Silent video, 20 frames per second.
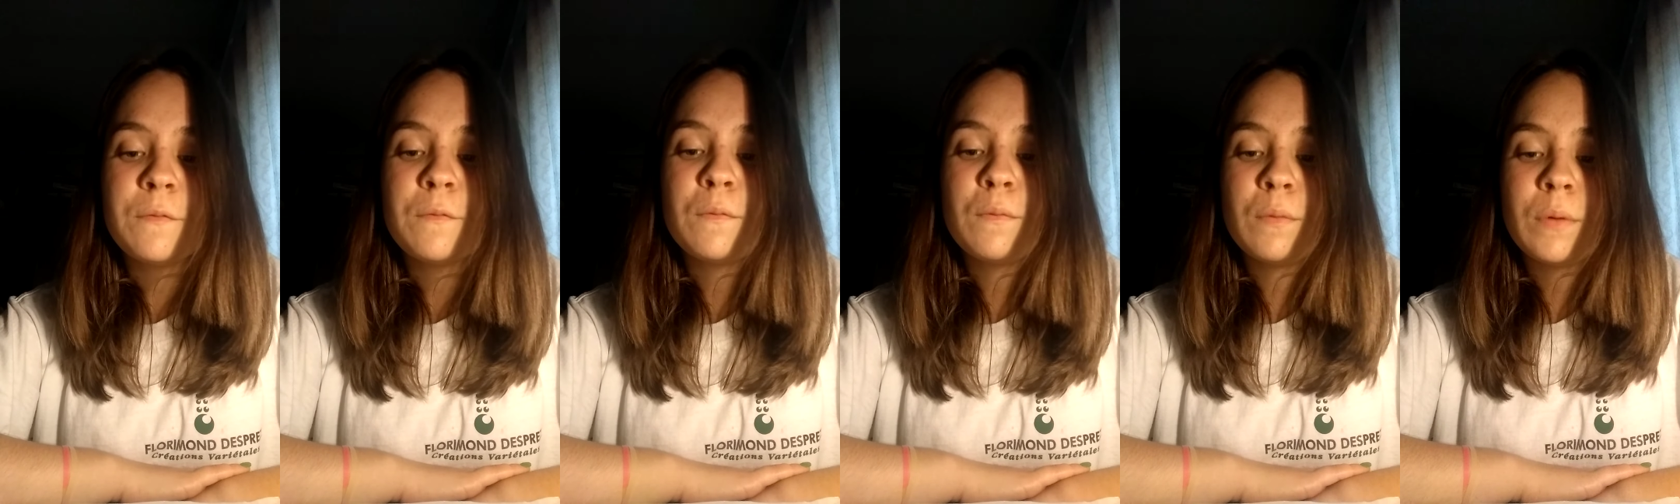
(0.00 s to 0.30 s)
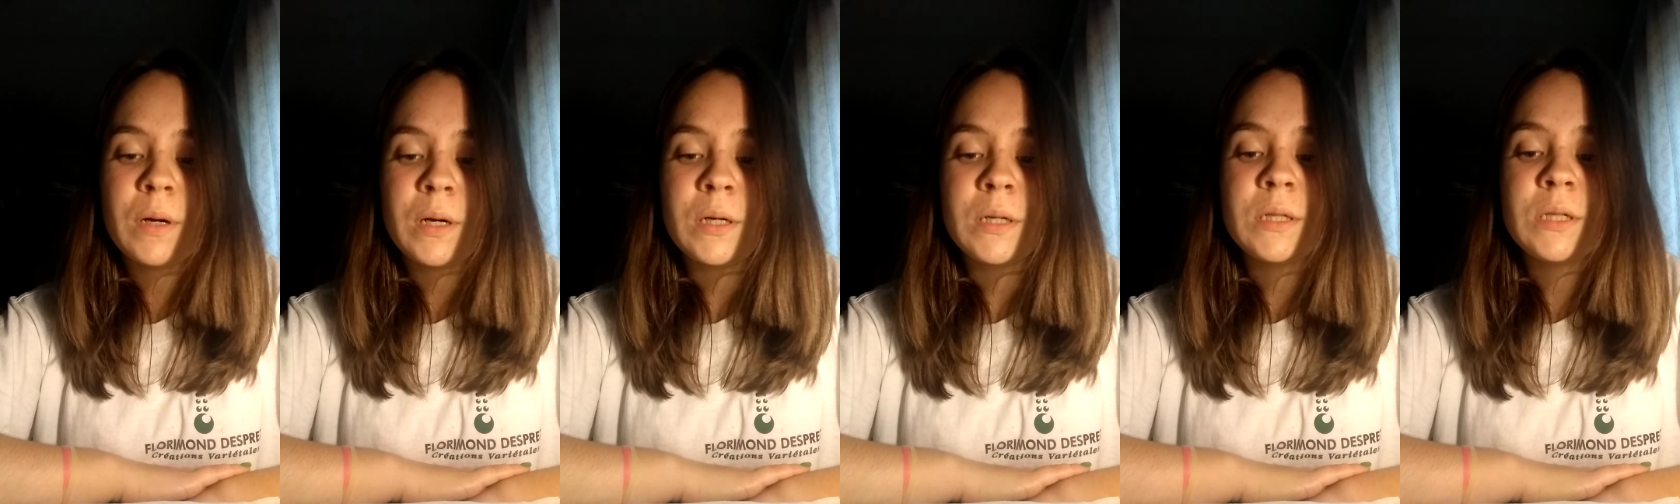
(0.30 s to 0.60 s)

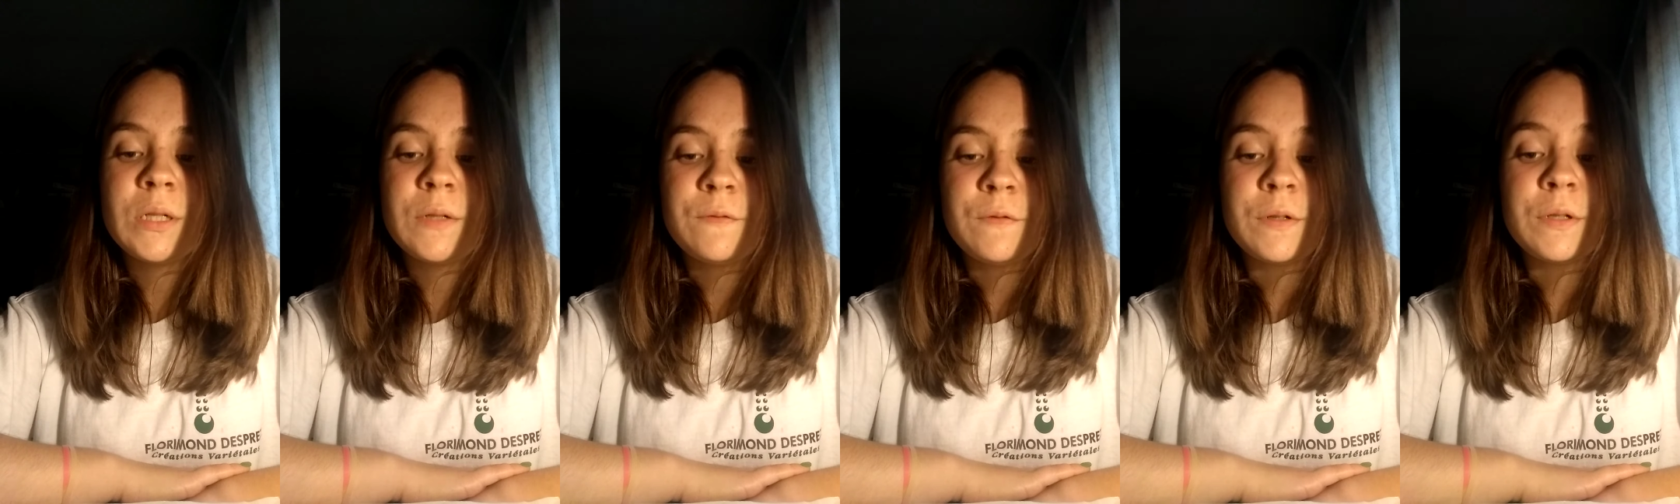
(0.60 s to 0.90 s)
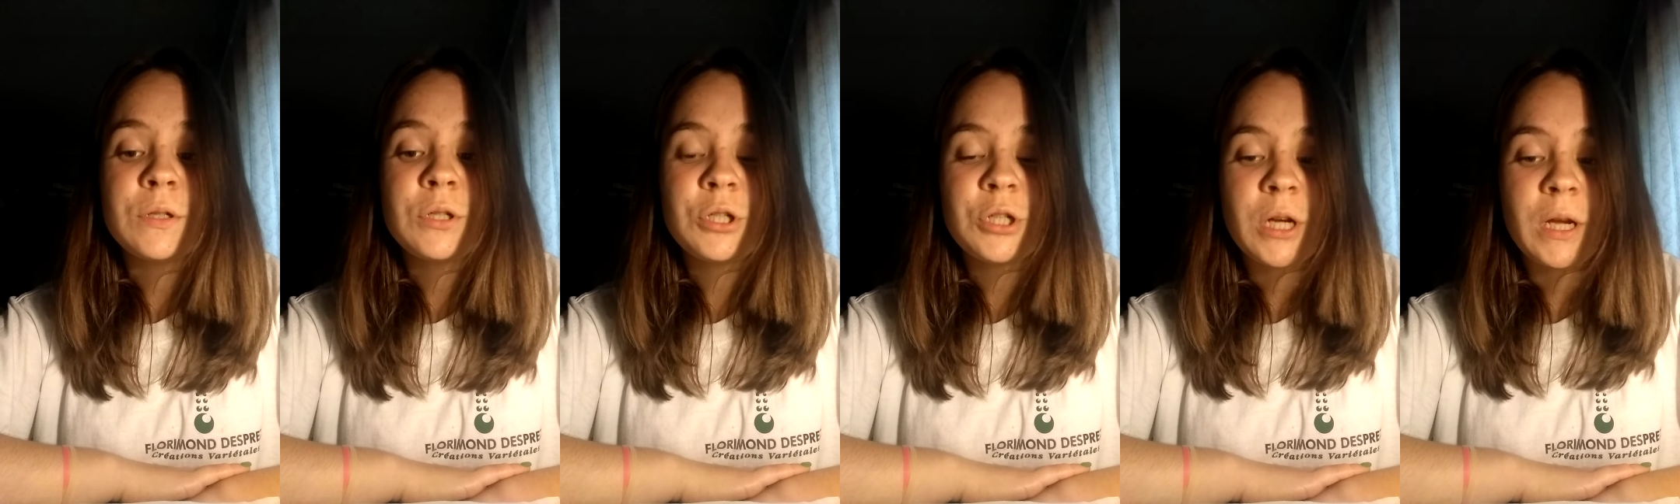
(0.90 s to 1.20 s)
very
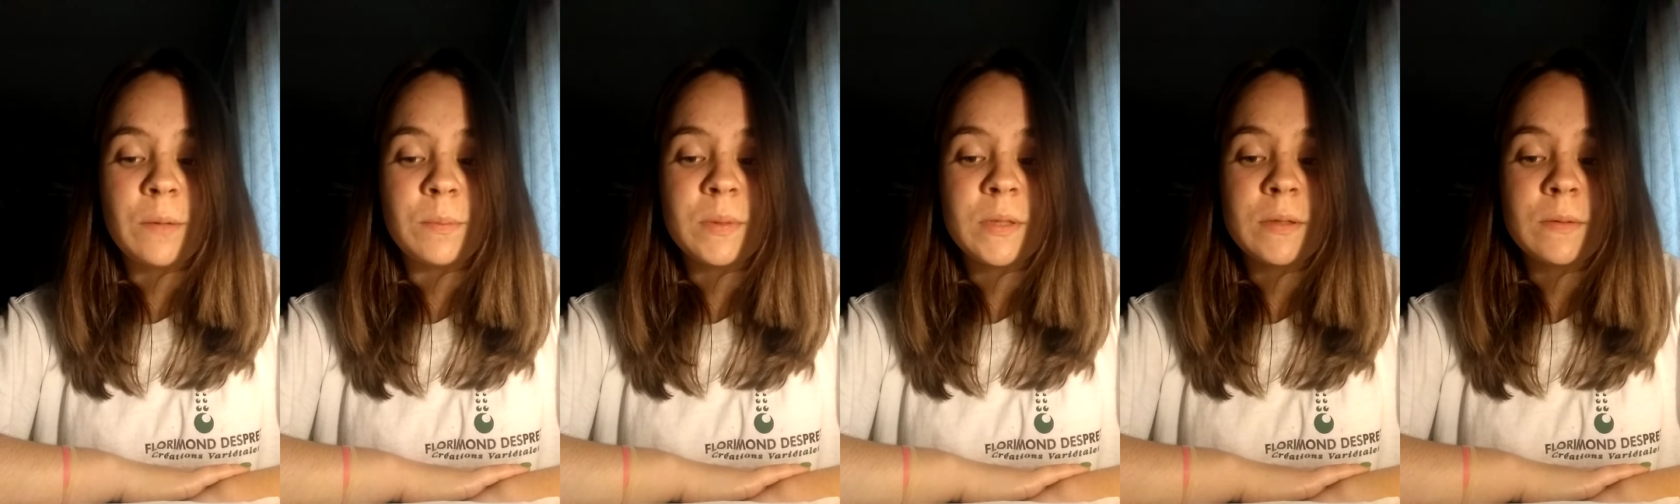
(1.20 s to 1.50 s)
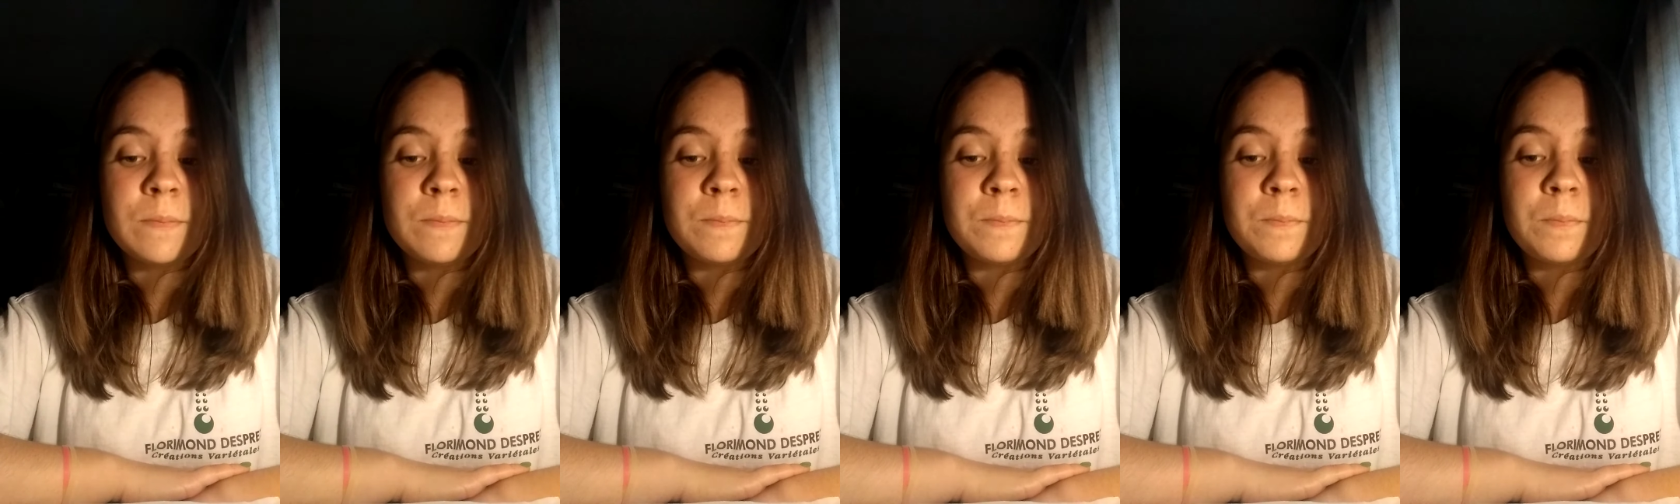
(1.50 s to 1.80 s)
different shapes.
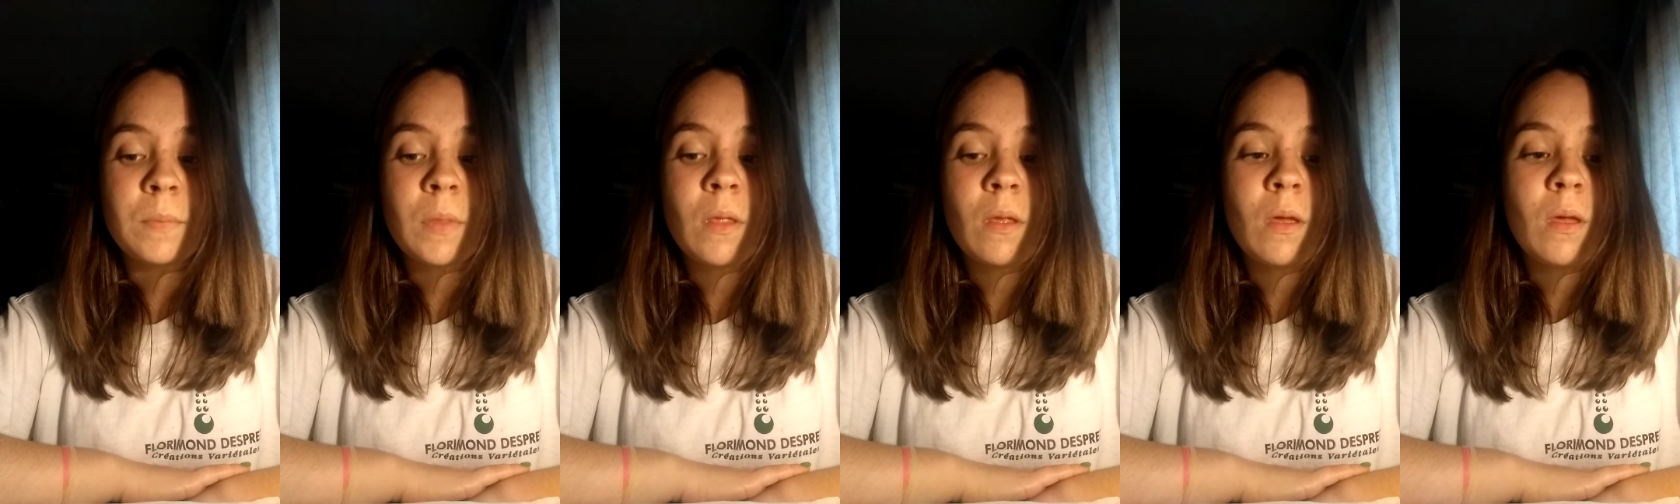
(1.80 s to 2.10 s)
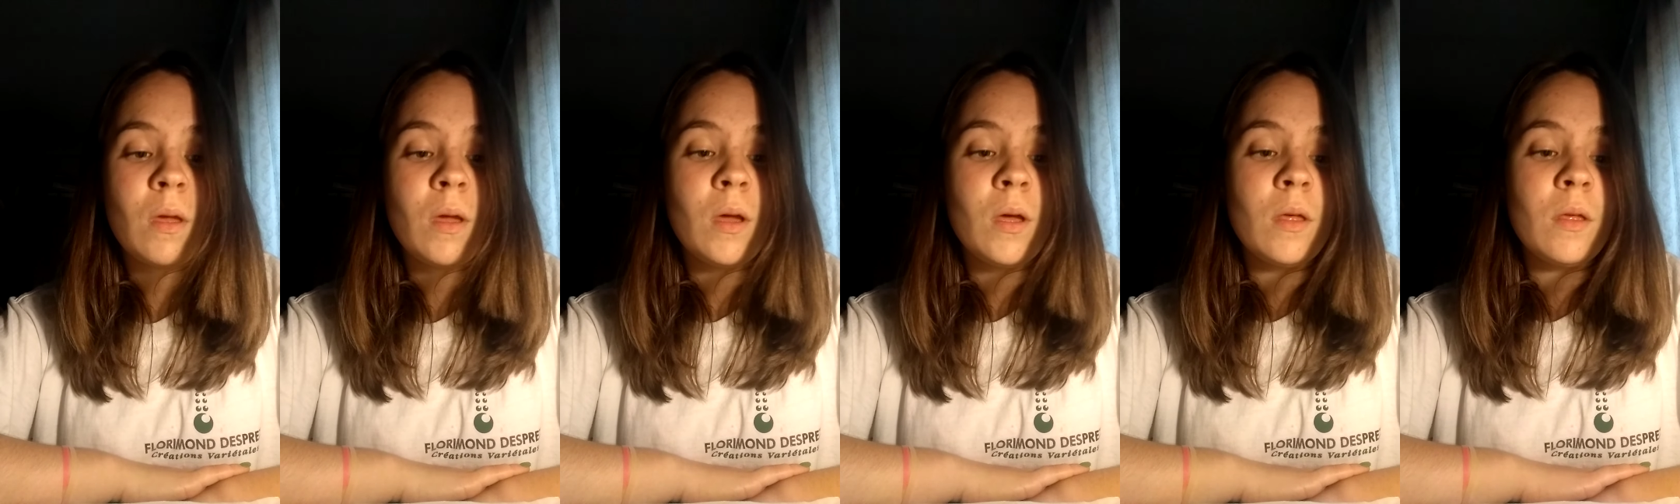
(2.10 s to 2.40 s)

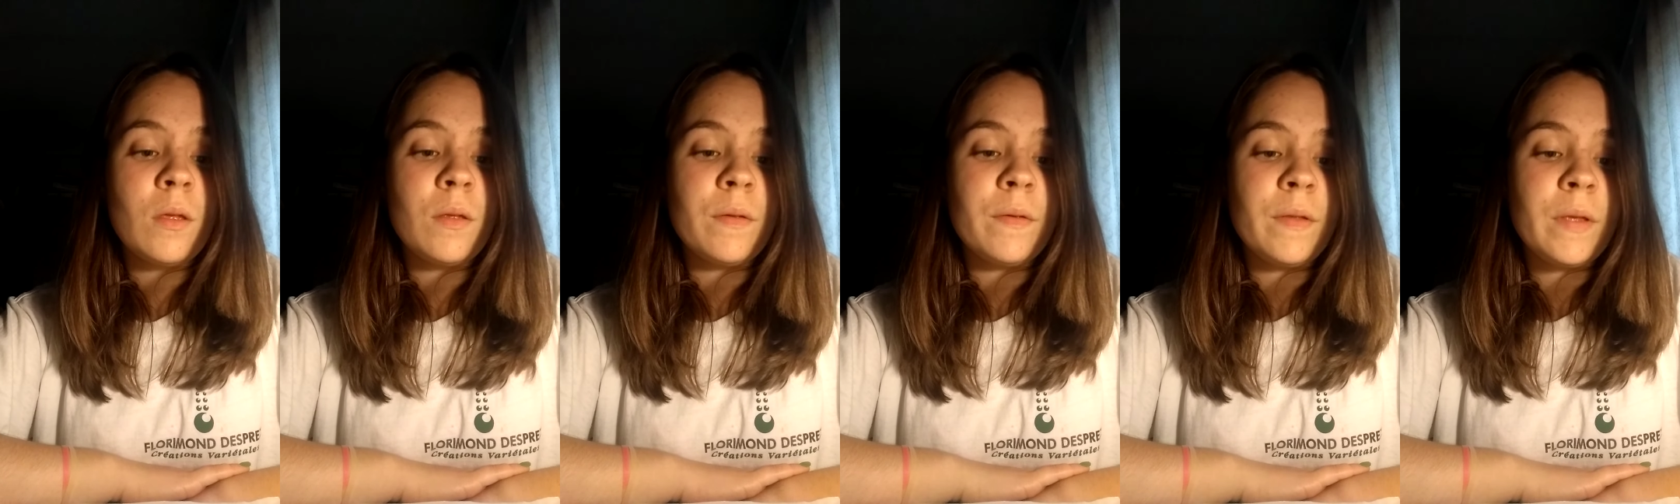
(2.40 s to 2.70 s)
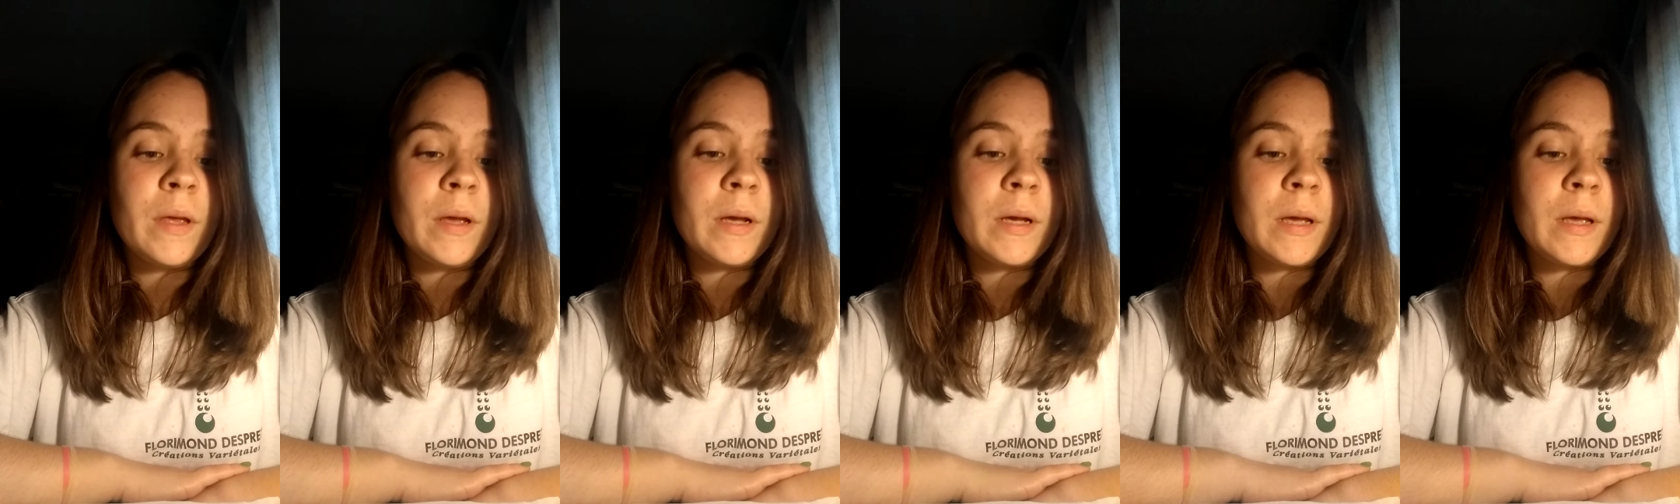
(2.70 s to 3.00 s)

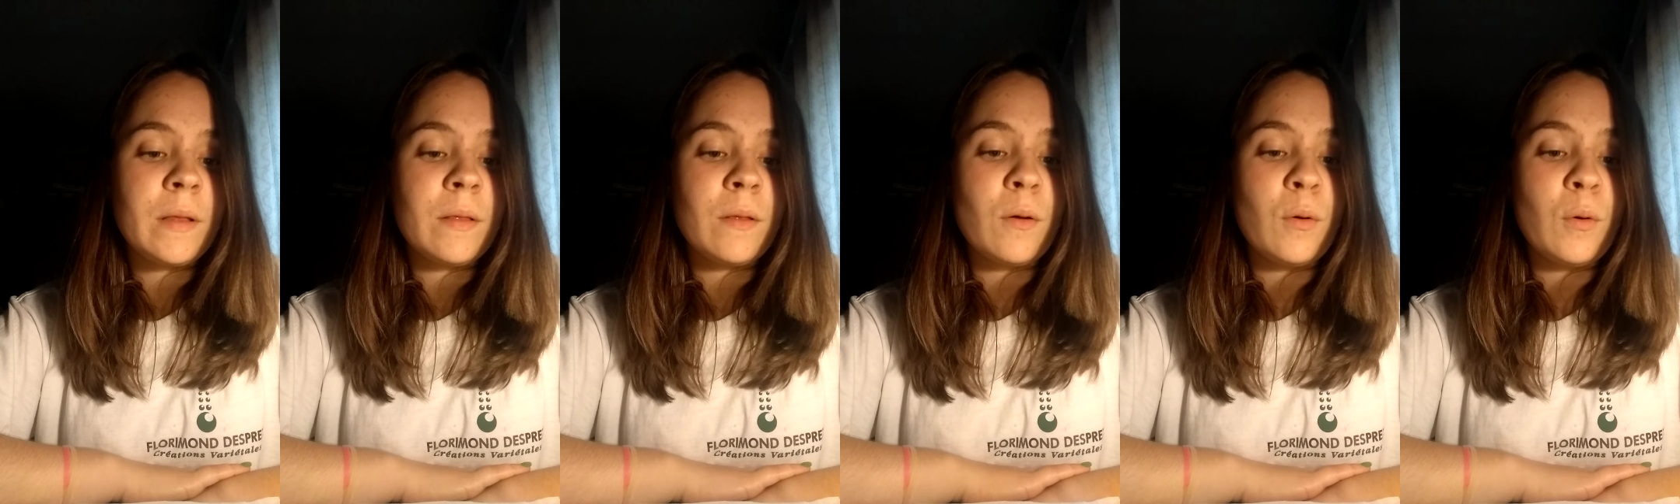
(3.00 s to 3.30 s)
They can